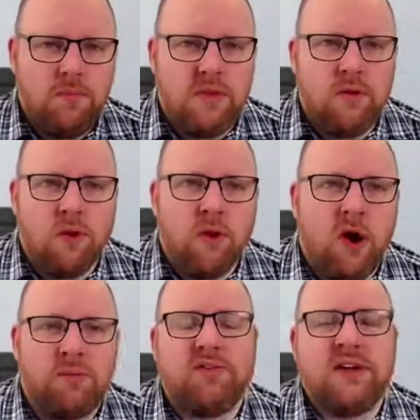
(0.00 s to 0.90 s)
your
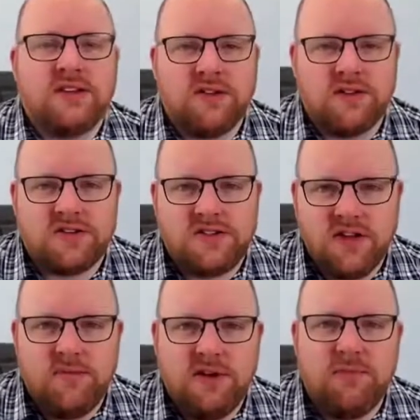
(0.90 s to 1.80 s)
operating costs are
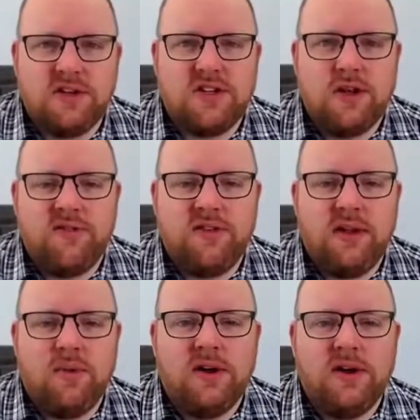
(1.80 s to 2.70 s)
going to be much lower than they
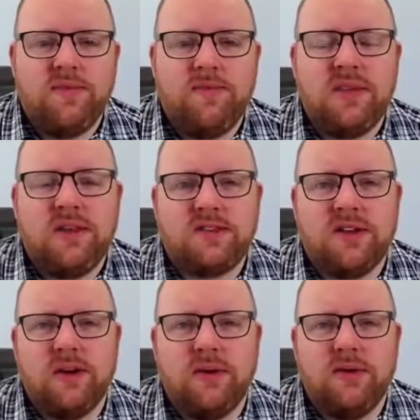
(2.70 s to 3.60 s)
were.
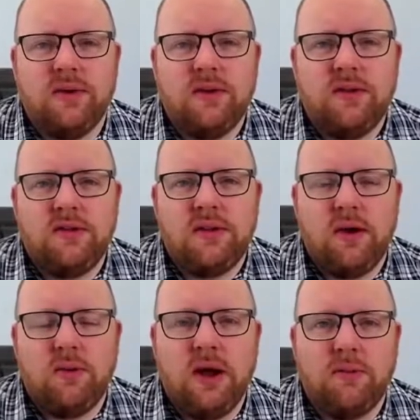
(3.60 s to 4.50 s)
So that
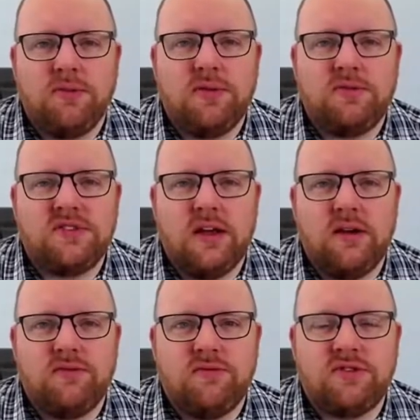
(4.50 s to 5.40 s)
will help
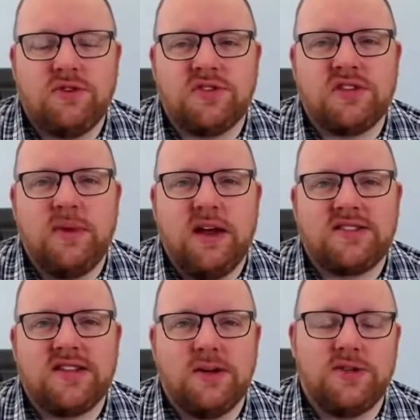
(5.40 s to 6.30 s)
reduce the amount of
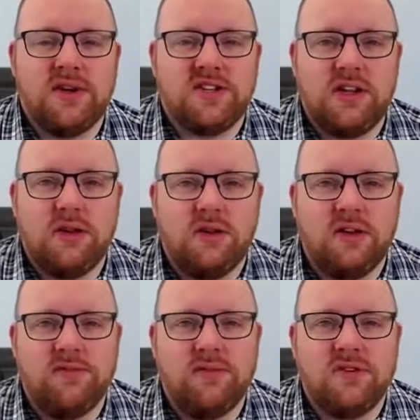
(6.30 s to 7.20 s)
sales you're actually
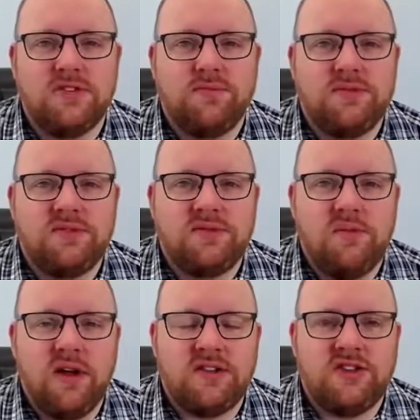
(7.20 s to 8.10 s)
looking for to
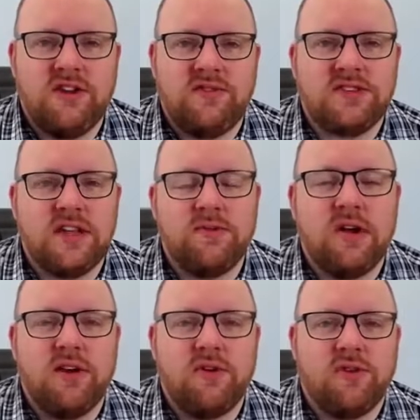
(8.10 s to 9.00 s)
achieve the same
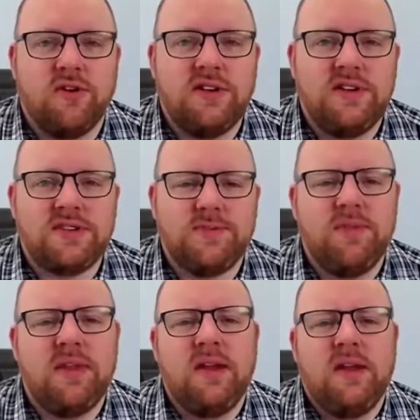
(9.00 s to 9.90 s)
kind of profits.
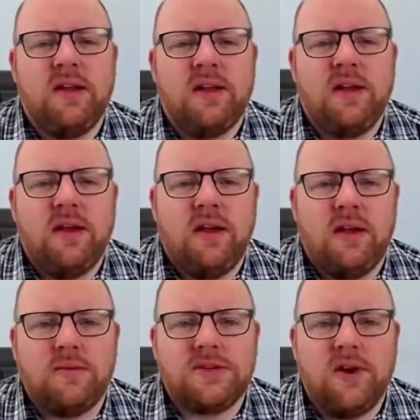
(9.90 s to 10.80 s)

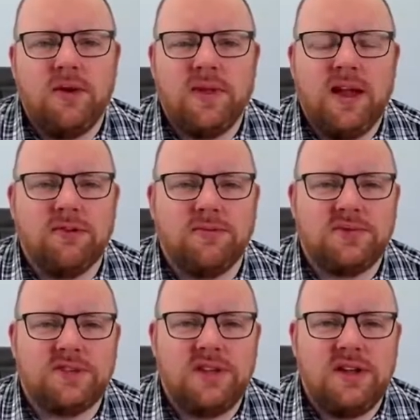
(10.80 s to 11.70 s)
So I hope that
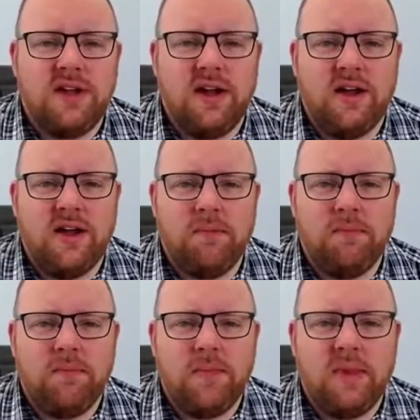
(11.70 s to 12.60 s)
helps.
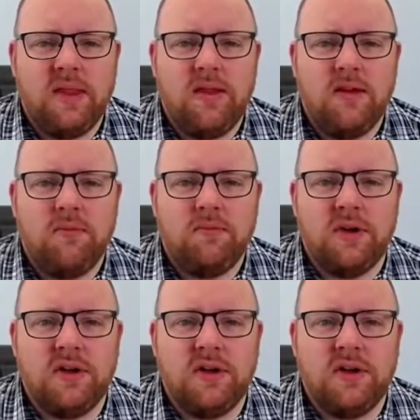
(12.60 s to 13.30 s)
But